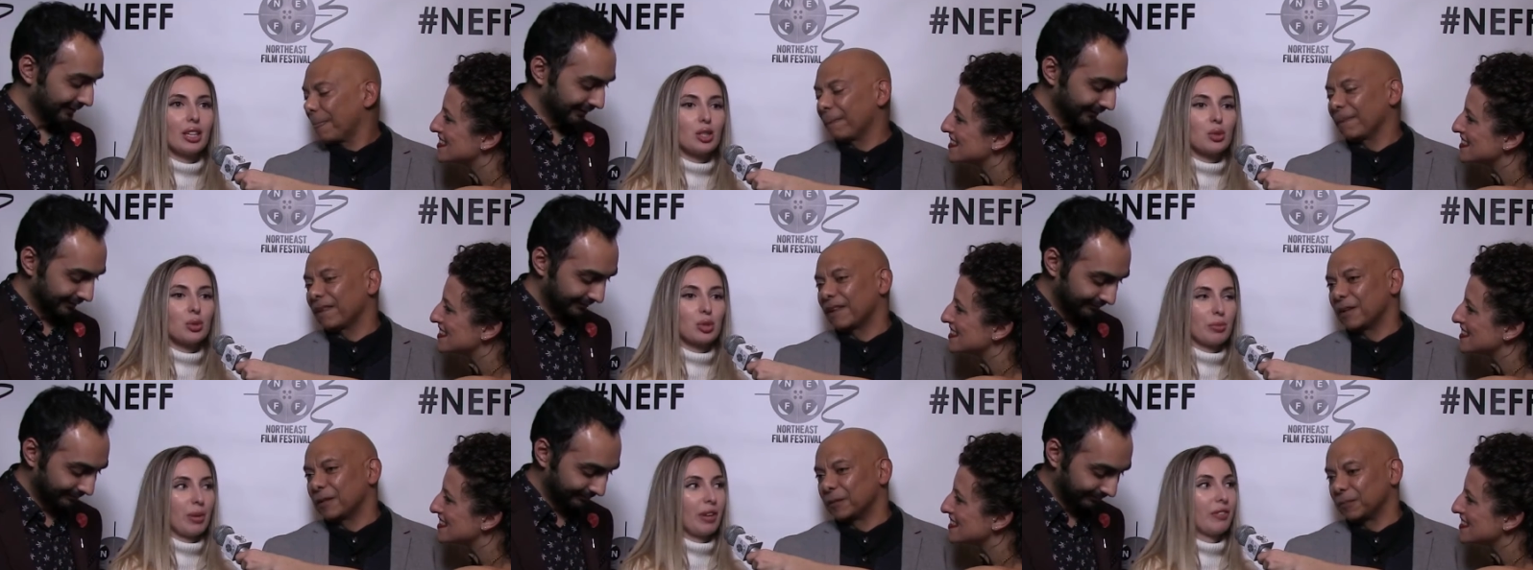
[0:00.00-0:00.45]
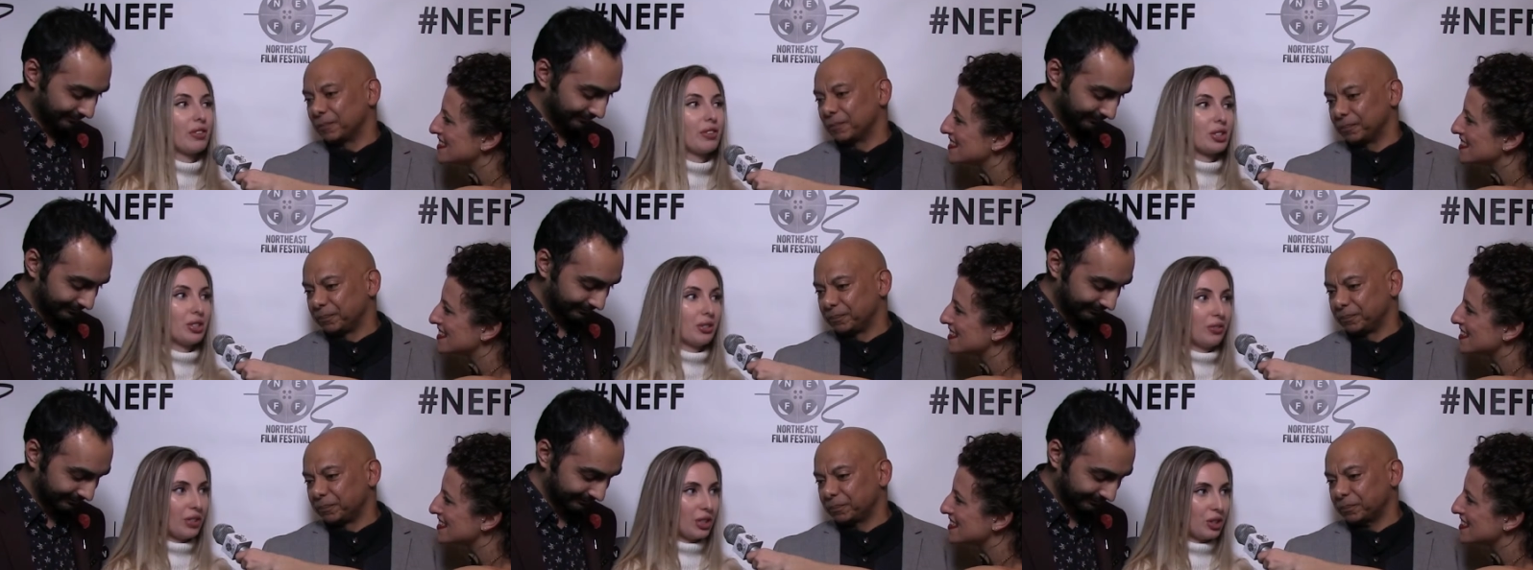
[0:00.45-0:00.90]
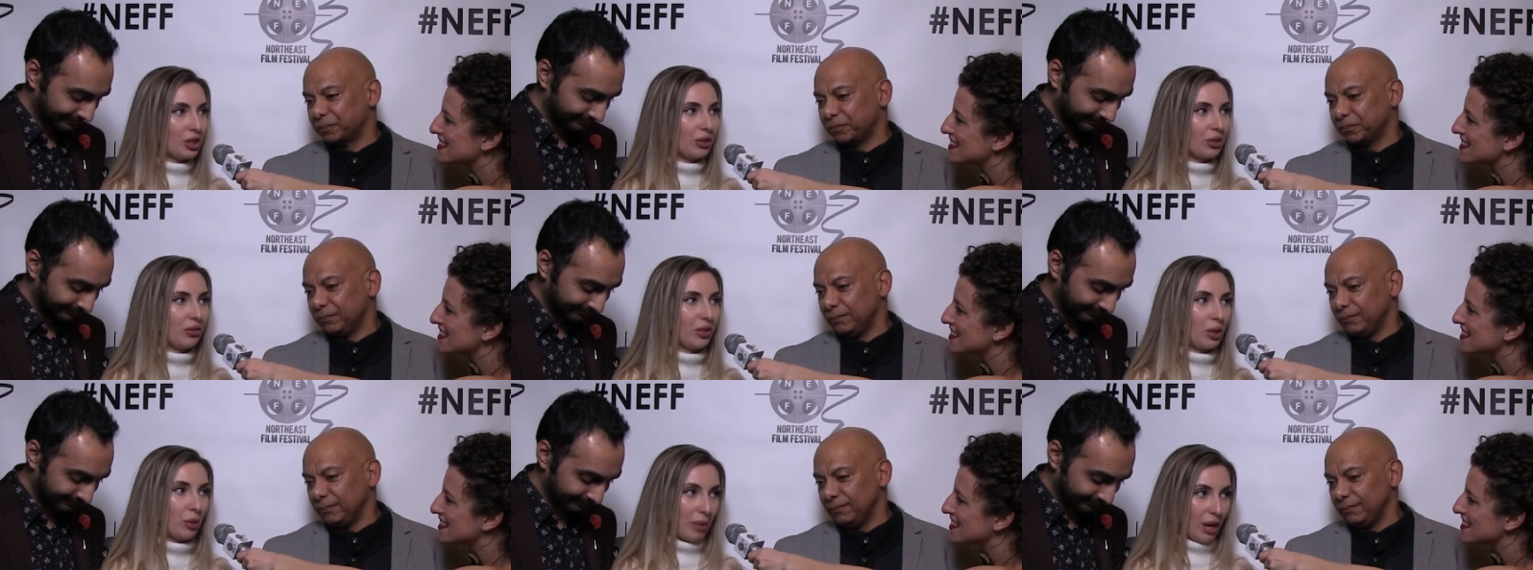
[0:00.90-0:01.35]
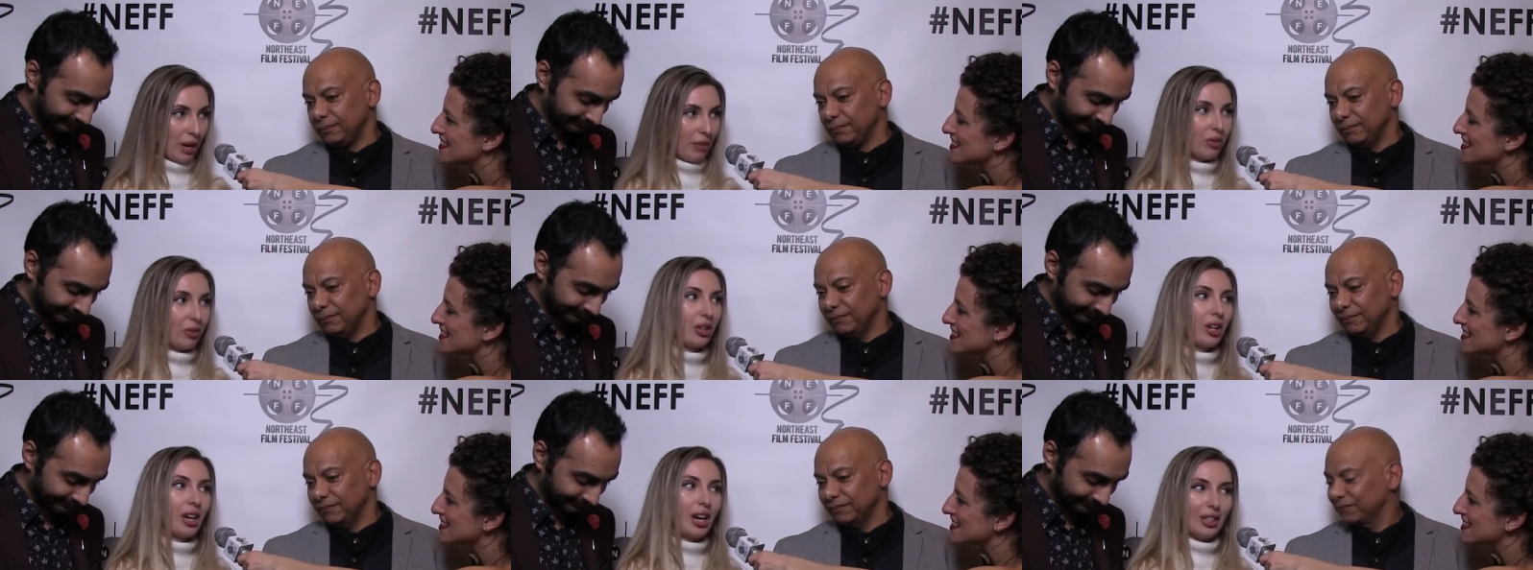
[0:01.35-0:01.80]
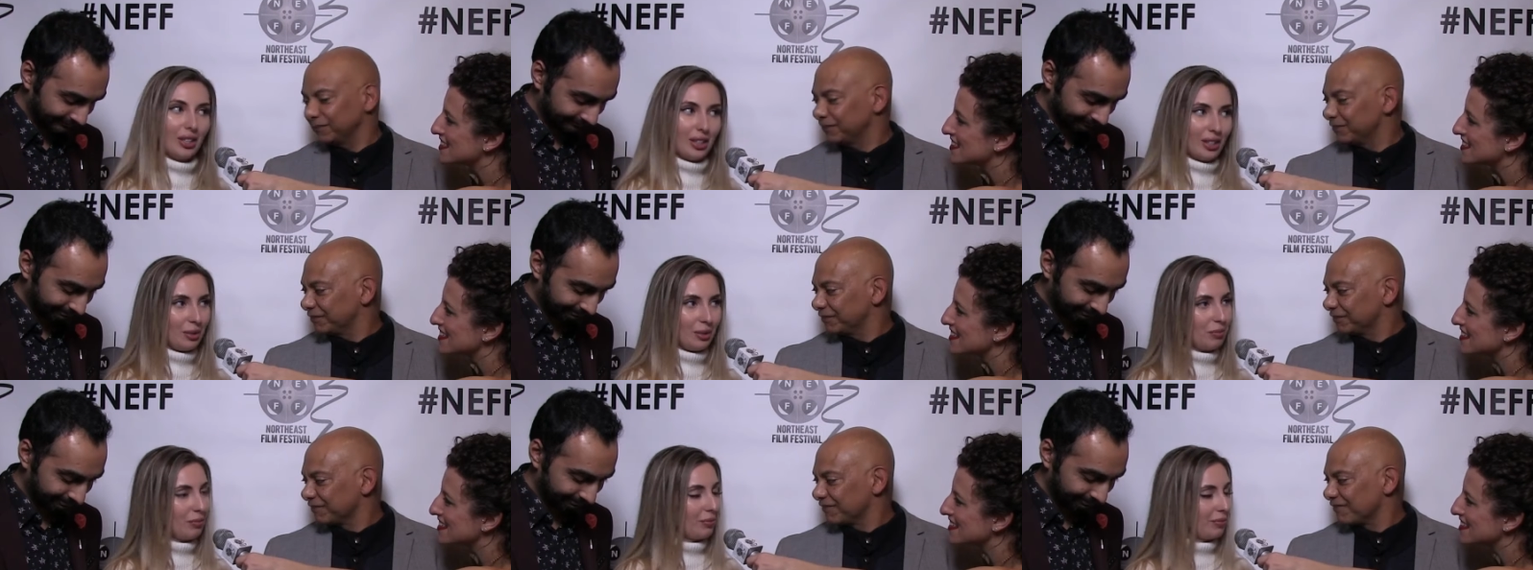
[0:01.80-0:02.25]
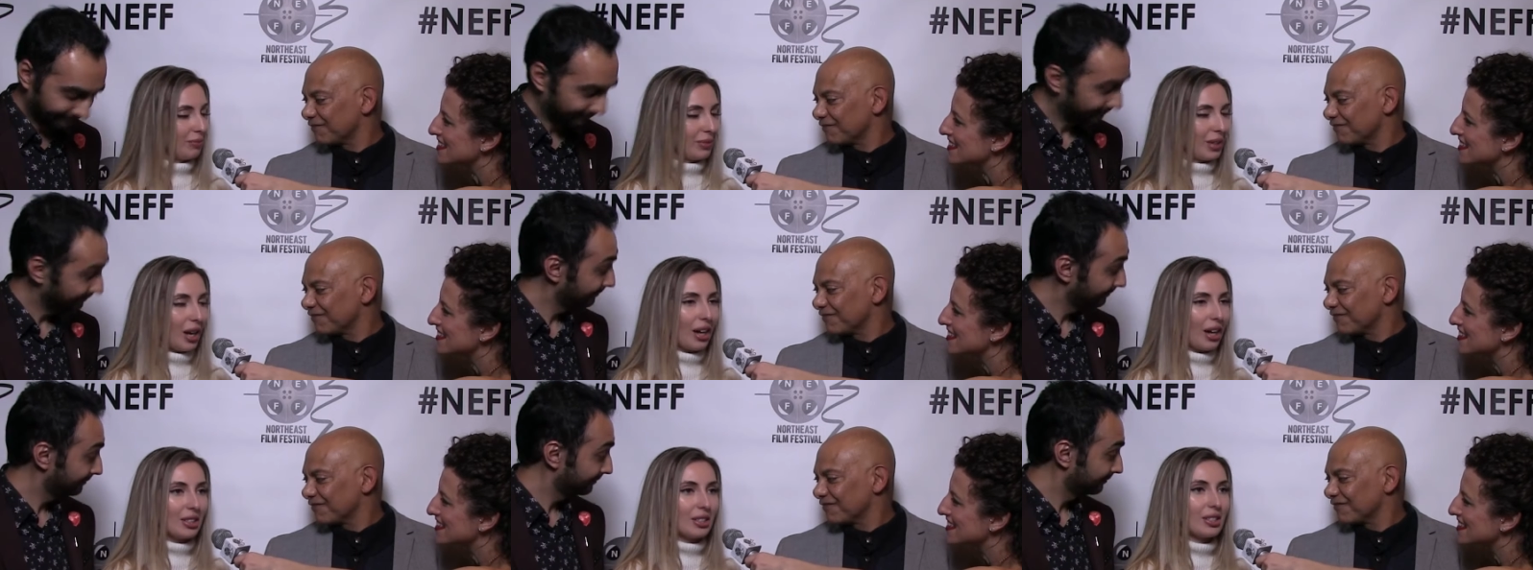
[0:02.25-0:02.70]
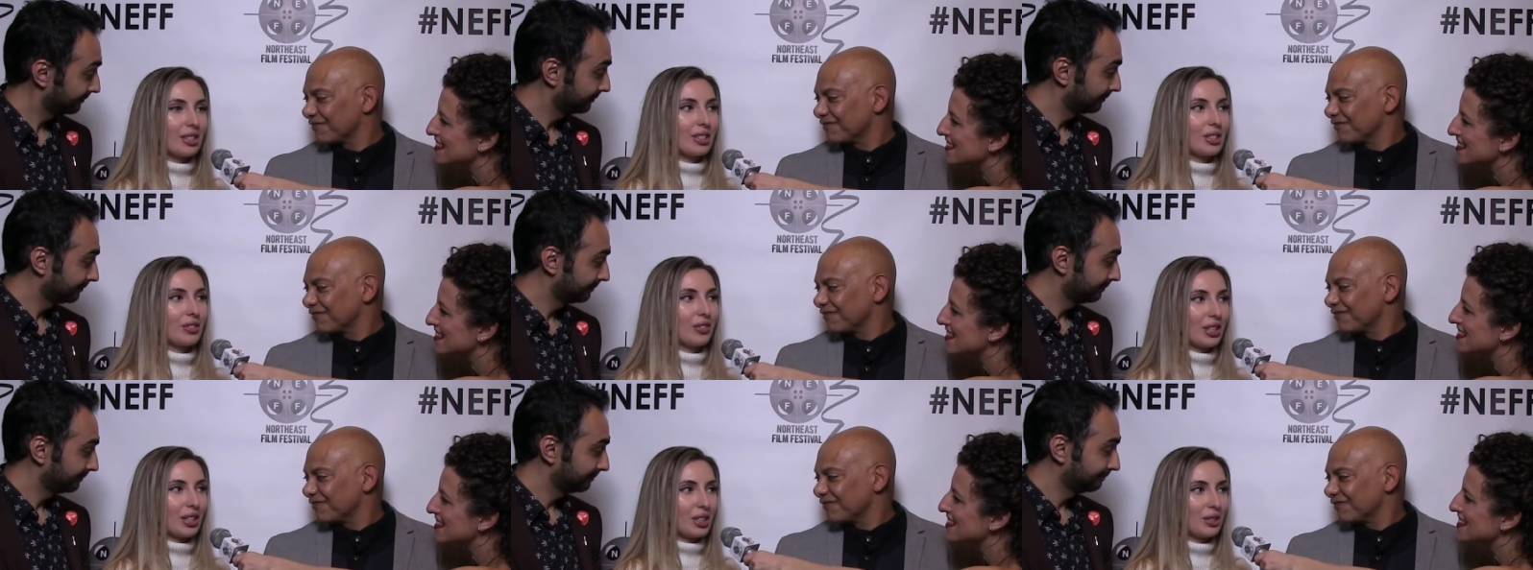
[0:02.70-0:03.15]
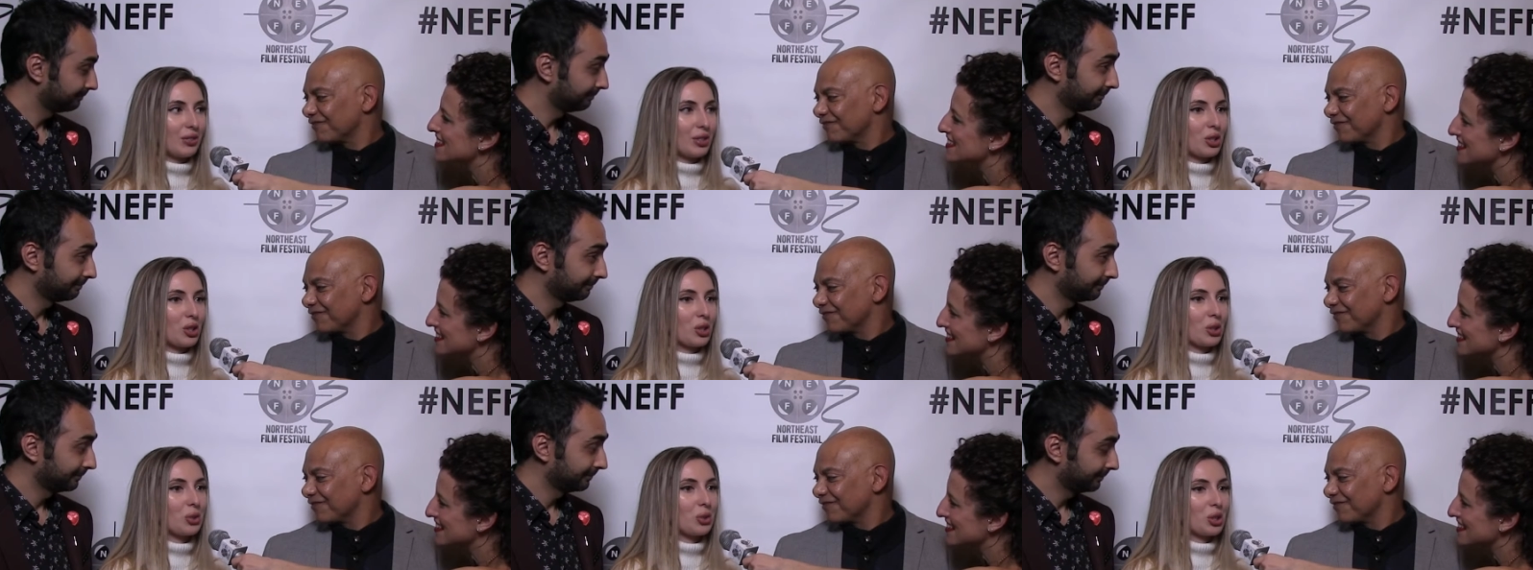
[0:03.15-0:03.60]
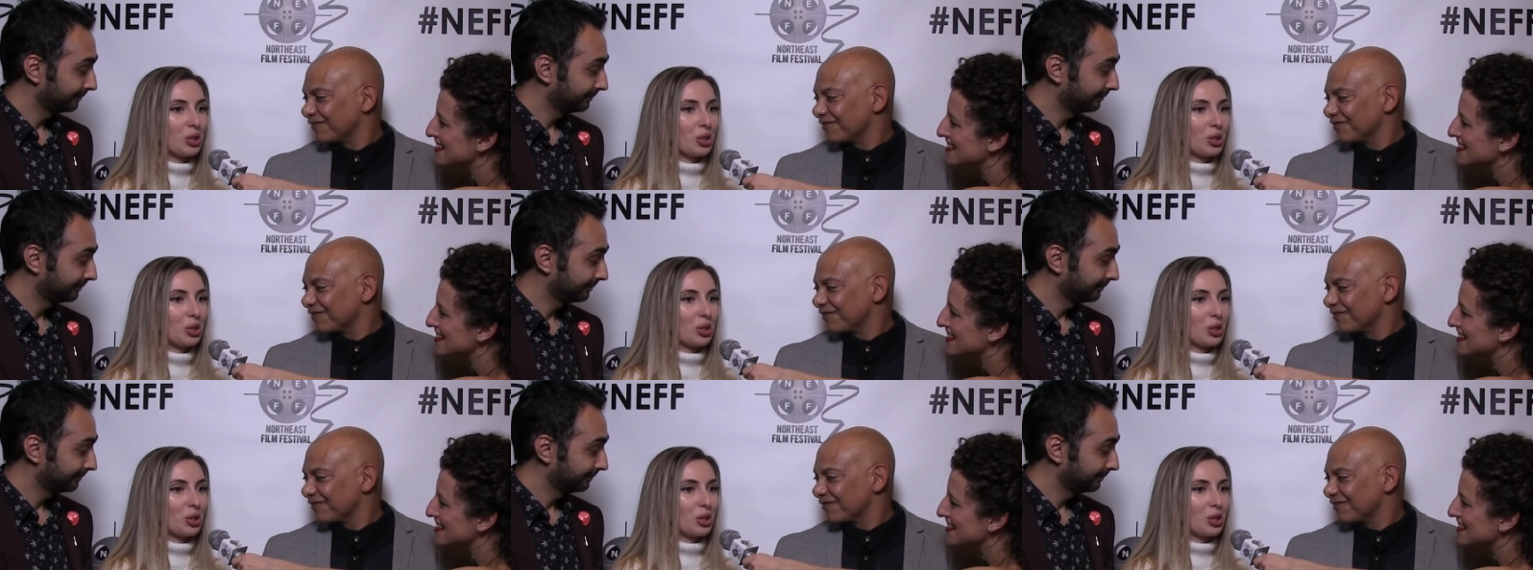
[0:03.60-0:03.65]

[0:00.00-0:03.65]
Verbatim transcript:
Speaker 1: this was my first feature film ever, and then it got into this festival. So it